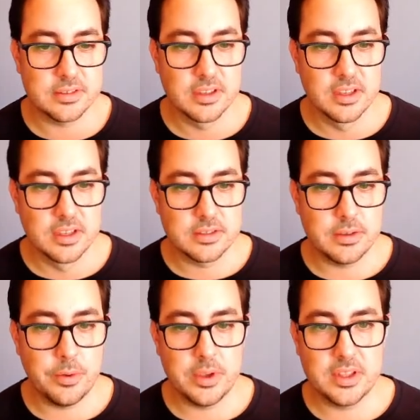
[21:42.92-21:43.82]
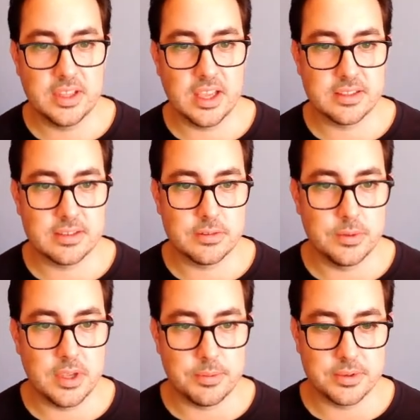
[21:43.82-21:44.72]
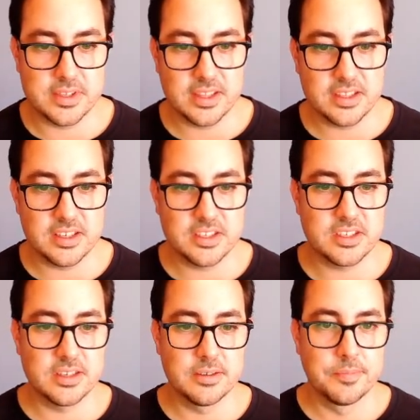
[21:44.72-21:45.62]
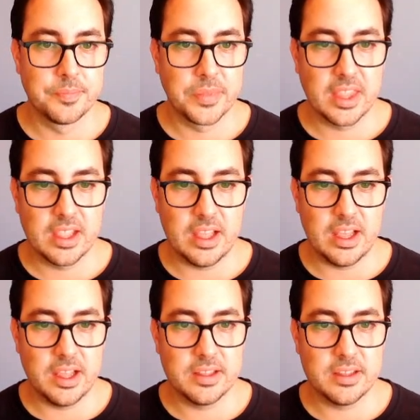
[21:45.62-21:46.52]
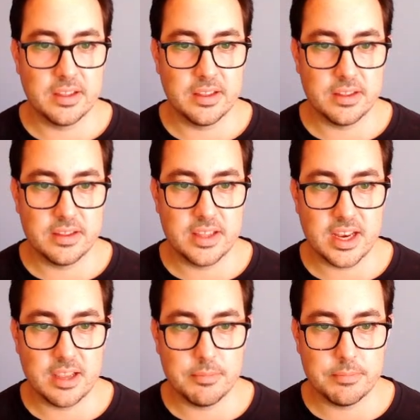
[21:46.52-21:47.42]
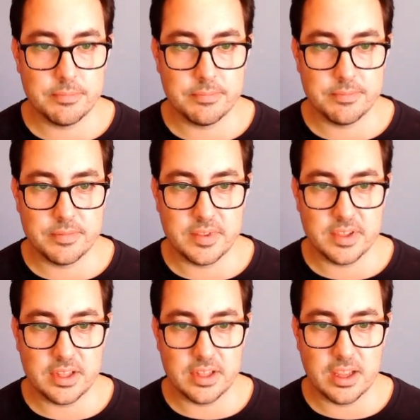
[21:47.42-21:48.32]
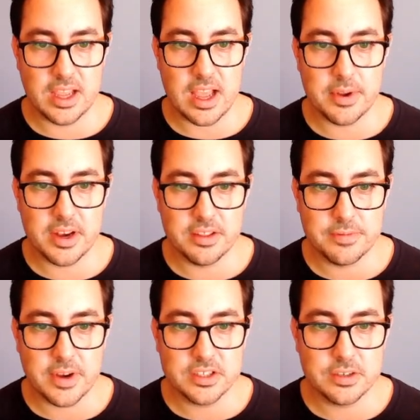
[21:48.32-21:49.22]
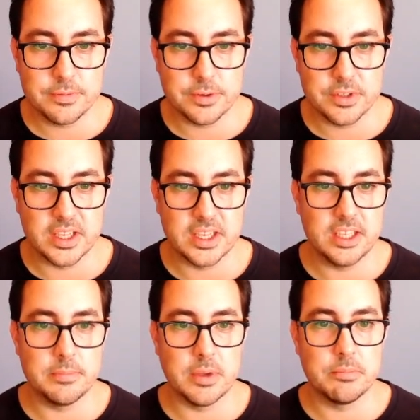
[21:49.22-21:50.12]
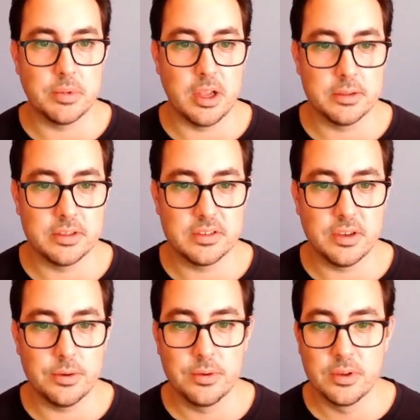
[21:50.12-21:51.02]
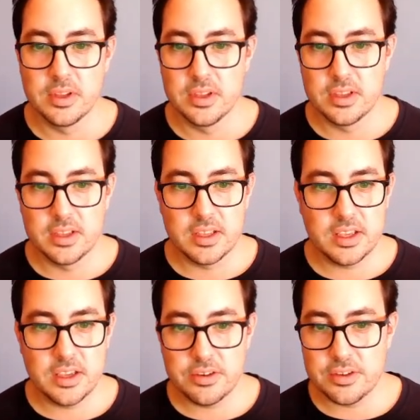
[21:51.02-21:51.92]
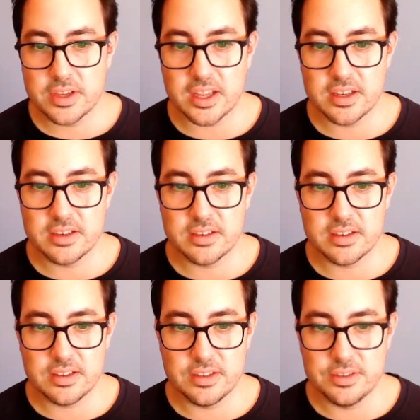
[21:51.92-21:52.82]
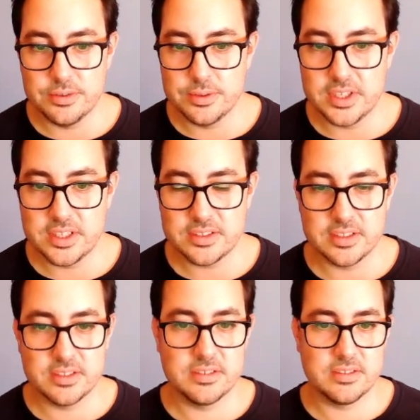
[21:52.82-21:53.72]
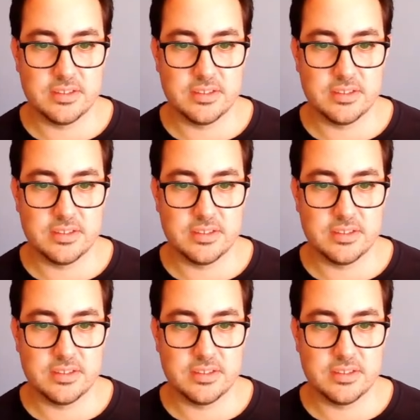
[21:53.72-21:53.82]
So it gets to be a percentage. And then I have another function for the heatmap plot. So here you can do this, and